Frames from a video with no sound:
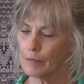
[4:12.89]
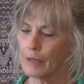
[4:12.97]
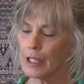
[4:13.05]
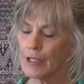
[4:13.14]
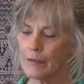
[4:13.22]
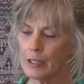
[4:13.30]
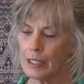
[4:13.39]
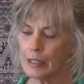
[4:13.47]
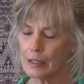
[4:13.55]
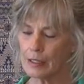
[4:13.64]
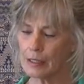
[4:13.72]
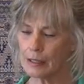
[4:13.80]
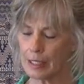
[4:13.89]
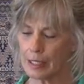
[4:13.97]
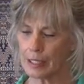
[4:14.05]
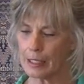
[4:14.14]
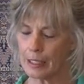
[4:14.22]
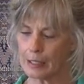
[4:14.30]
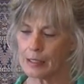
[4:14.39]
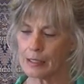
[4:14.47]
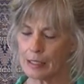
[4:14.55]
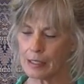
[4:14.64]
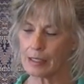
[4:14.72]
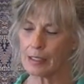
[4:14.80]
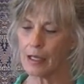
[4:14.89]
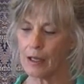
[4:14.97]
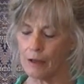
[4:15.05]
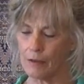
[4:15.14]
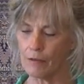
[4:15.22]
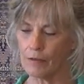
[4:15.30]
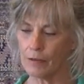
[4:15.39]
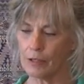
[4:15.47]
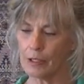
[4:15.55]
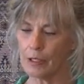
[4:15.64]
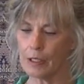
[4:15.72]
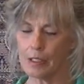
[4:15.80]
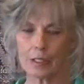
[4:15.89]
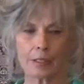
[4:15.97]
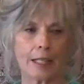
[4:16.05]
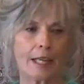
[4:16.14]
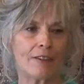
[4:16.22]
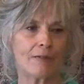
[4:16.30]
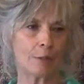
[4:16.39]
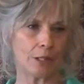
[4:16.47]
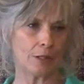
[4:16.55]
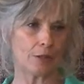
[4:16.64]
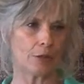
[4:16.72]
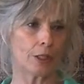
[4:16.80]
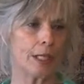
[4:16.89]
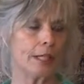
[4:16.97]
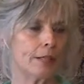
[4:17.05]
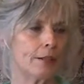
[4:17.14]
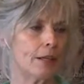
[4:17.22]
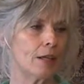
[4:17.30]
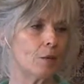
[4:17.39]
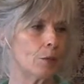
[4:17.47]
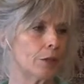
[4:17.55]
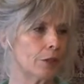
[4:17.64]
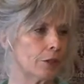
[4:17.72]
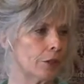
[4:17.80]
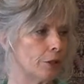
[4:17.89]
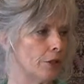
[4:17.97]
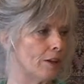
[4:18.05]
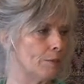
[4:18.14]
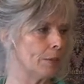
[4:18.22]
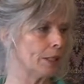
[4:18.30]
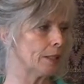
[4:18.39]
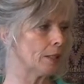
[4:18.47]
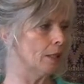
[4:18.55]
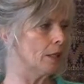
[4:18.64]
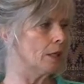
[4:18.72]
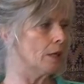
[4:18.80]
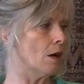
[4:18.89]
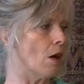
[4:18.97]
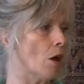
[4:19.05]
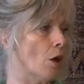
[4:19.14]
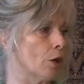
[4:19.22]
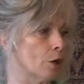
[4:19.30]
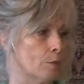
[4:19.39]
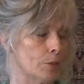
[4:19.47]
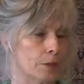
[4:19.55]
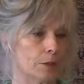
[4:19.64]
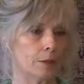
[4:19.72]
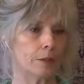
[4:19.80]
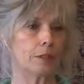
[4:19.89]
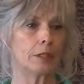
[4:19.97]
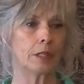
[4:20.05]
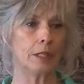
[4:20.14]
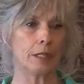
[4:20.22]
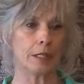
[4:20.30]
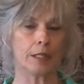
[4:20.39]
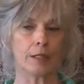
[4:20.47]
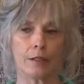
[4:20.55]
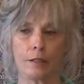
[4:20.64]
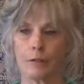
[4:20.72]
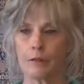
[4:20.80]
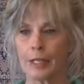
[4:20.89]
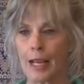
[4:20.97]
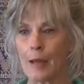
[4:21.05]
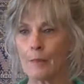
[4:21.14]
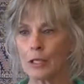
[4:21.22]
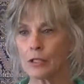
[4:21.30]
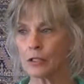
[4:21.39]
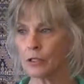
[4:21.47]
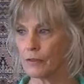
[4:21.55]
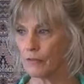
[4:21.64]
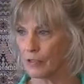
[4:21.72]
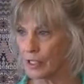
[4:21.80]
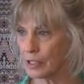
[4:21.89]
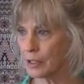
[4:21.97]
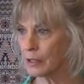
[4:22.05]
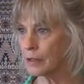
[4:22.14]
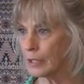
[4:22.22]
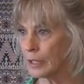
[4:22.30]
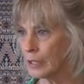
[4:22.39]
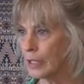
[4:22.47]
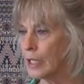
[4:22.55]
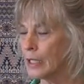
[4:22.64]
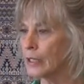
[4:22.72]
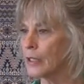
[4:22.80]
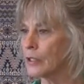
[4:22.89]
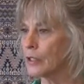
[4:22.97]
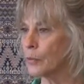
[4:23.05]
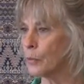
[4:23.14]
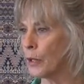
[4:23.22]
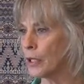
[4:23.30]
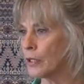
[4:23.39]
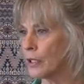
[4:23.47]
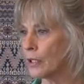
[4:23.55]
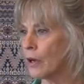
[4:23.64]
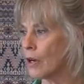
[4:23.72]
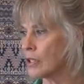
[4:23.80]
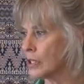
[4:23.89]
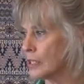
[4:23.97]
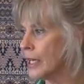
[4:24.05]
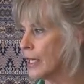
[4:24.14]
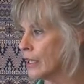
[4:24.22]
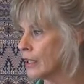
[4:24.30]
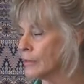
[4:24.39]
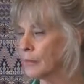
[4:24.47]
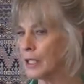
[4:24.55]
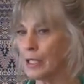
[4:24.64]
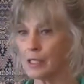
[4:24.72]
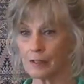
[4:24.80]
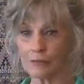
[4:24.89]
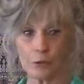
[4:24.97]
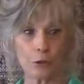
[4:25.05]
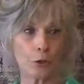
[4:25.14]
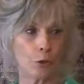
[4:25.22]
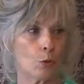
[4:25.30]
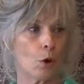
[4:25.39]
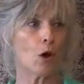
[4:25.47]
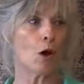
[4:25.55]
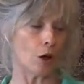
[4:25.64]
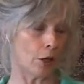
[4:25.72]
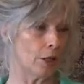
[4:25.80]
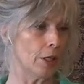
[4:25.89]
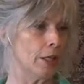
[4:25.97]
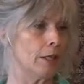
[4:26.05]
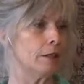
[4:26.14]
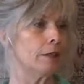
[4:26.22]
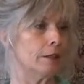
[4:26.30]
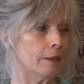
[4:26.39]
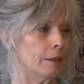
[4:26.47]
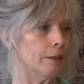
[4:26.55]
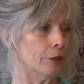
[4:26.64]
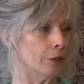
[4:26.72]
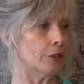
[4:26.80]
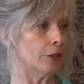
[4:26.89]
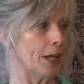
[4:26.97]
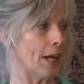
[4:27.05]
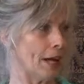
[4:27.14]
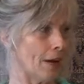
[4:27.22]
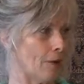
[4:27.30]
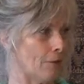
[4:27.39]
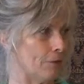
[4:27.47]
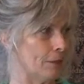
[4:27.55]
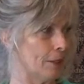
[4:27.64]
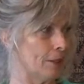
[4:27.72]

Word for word: even in the state, in the sense of enslavement or anything where you have been harmed and damaged physically, to the point that caused death because of who you are, you're going to have